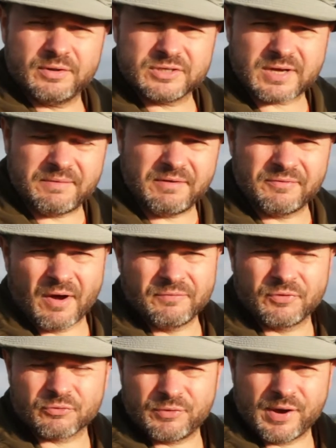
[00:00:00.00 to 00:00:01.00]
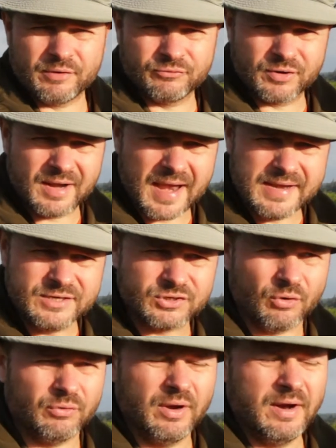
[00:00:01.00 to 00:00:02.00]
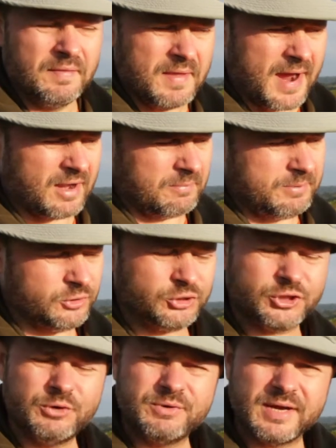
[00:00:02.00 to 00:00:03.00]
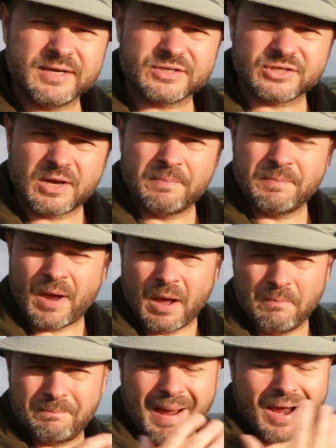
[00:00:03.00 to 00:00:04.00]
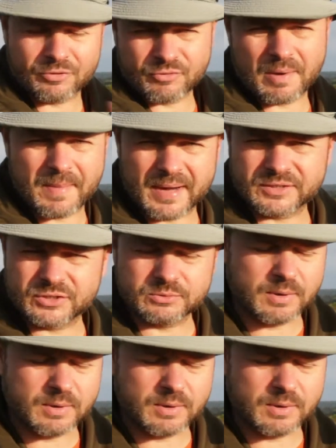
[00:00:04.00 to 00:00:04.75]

the 75 to 300 lens on and I've been shooting some um, panoramics as